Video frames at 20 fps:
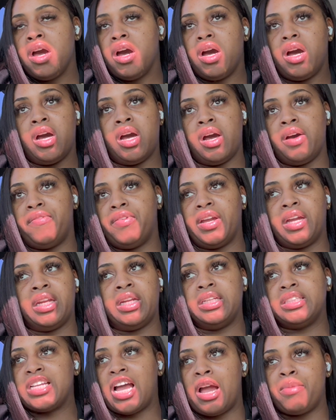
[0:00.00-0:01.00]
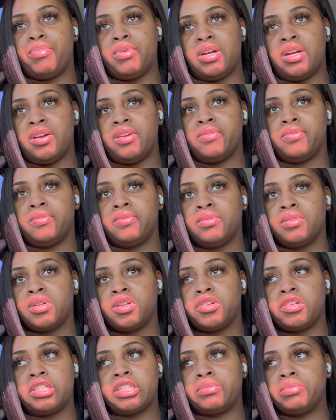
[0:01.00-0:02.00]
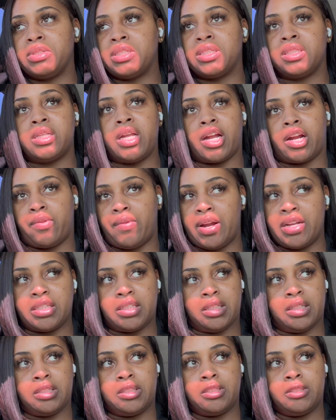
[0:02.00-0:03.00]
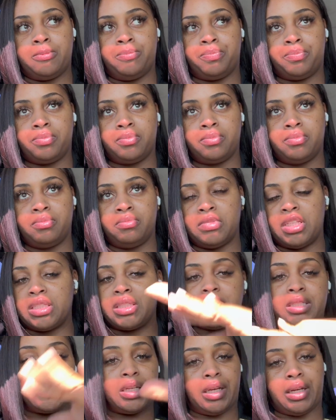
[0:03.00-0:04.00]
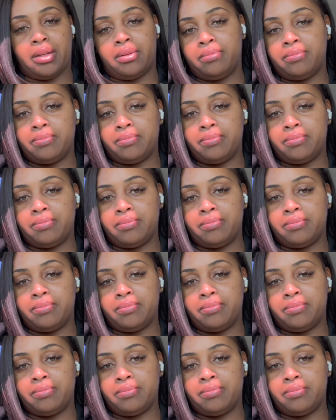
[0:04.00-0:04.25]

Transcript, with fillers: of any type of christmas decorations this is it